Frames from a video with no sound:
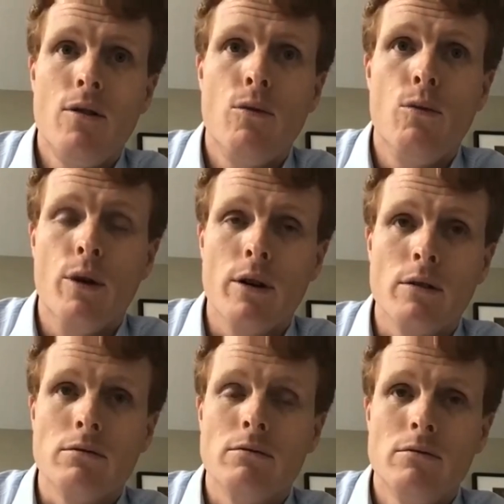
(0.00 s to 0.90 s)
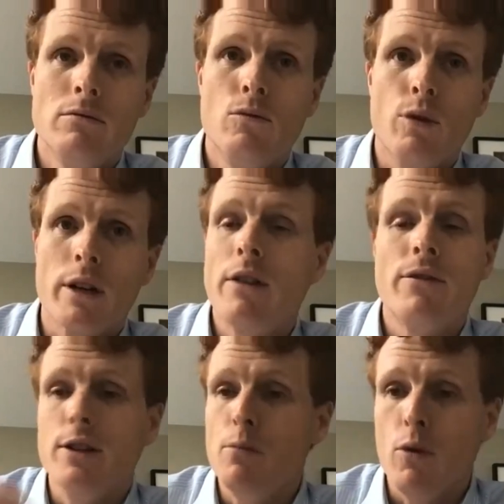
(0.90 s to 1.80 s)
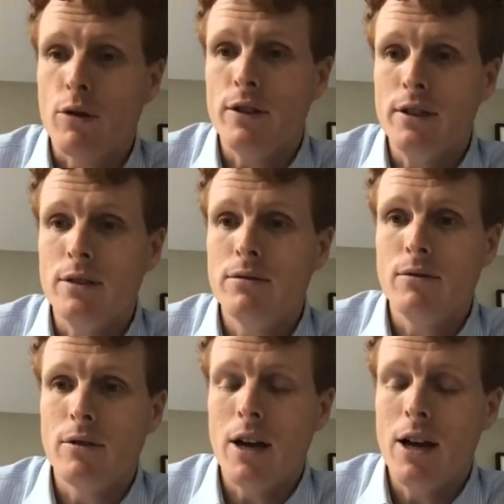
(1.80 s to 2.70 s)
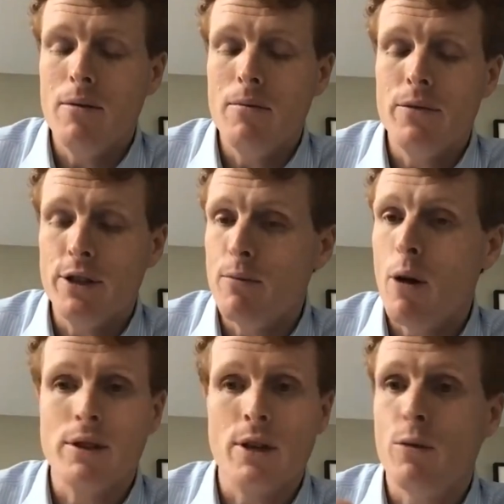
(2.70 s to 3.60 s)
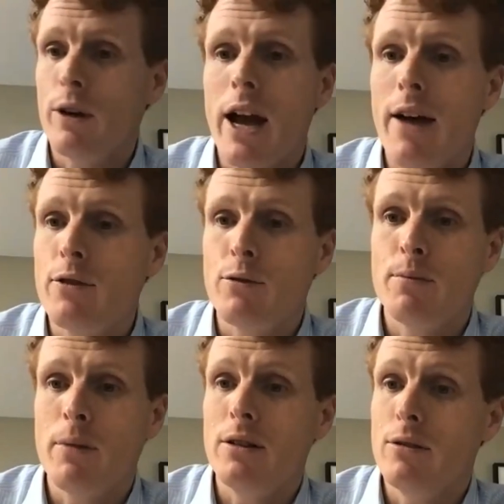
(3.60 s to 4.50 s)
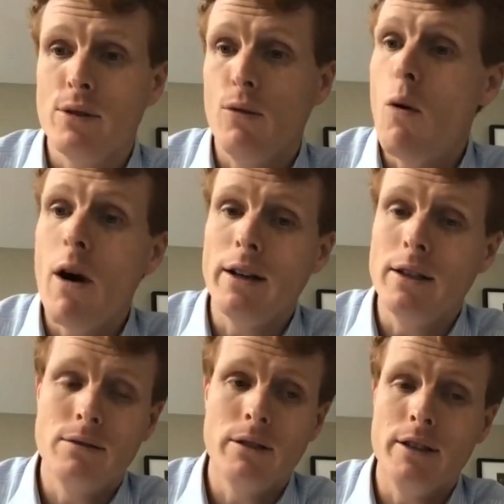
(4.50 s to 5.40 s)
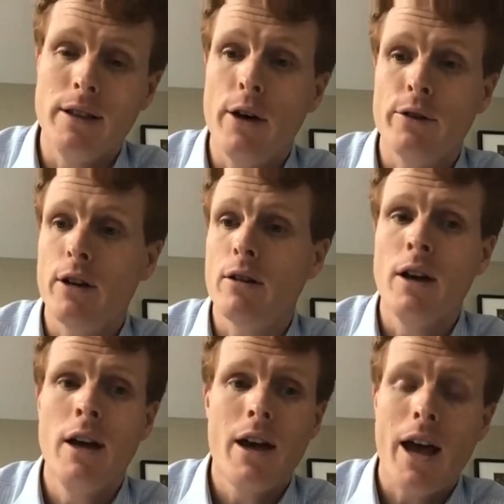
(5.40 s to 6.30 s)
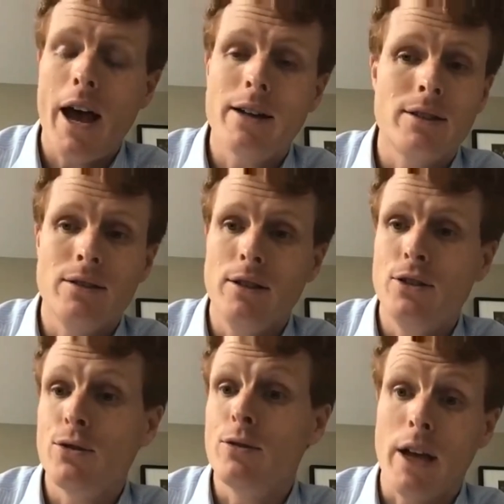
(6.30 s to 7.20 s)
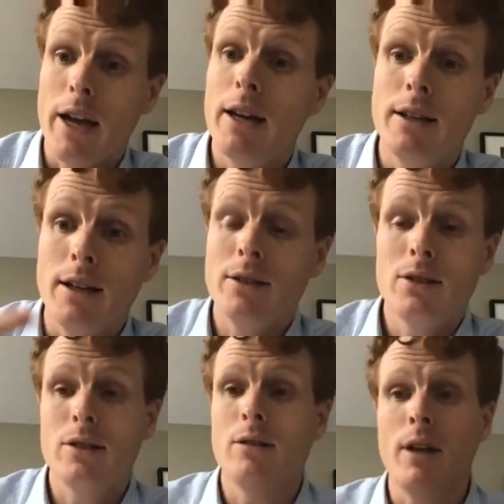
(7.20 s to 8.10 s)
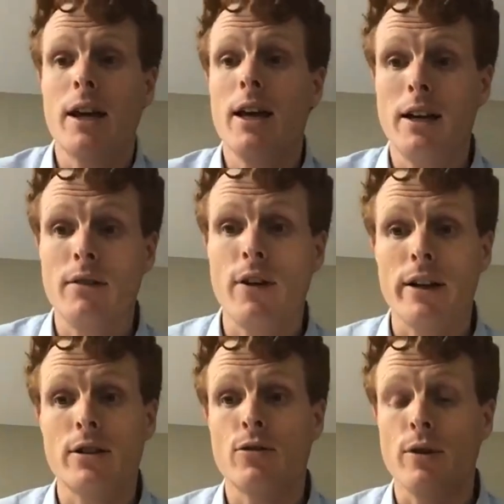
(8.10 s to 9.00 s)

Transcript: We're going to face more of these moments, and we're going to have to respond to them. So one is healthcare access, insurance, and a system that can in fact